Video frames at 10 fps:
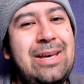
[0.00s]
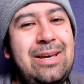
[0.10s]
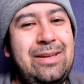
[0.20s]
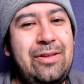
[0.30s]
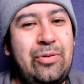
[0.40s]

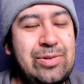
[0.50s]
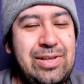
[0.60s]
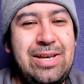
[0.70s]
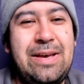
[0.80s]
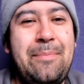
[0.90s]
and then there was a
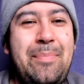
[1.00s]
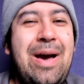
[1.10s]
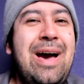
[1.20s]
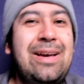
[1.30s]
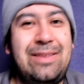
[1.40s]
hit
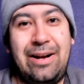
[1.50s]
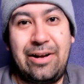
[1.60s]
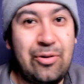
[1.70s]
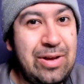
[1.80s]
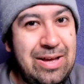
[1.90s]
back, then
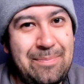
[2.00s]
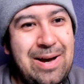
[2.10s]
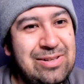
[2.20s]
another hit back.